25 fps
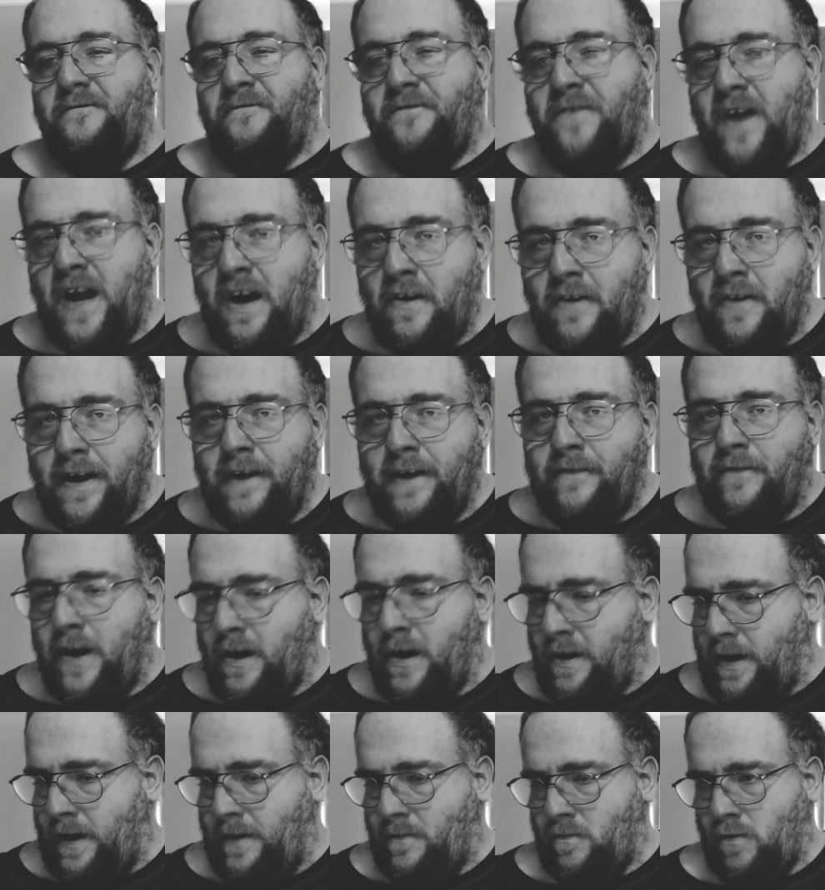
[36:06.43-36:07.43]
Very,
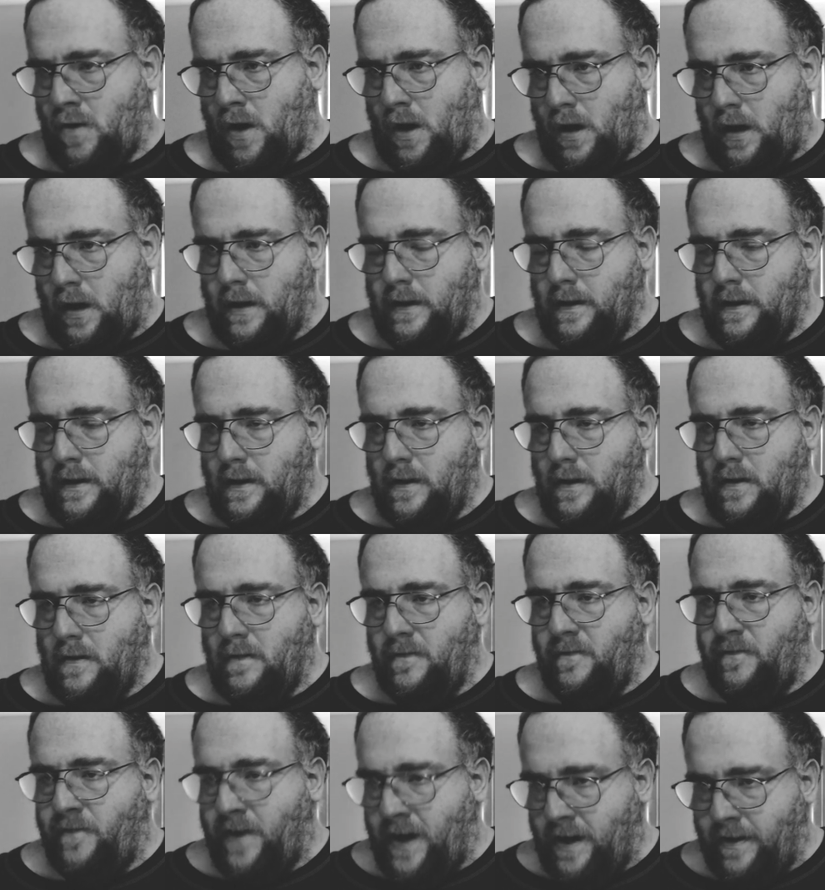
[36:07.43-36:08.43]
very raw.
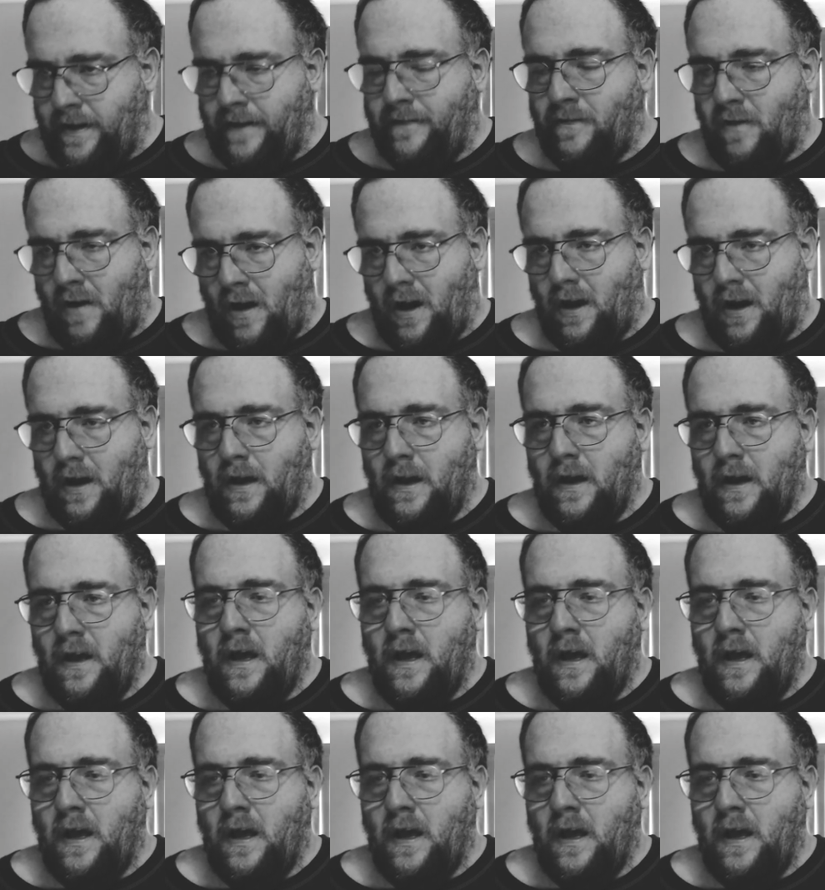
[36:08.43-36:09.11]
Very raw.